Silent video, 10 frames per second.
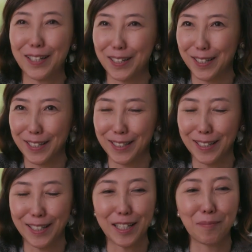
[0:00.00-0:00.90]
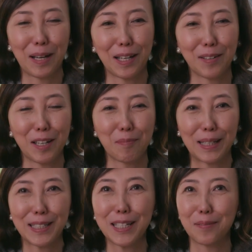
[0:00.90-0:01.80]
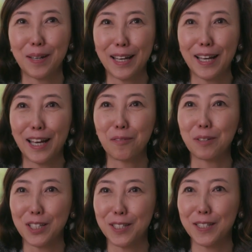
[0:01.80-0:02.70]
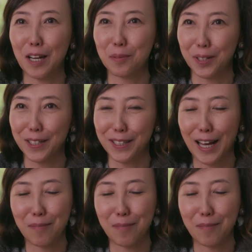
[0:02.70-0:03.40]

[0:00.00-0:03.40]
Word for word: here in, uh, in, my, in my team. And we just celebrated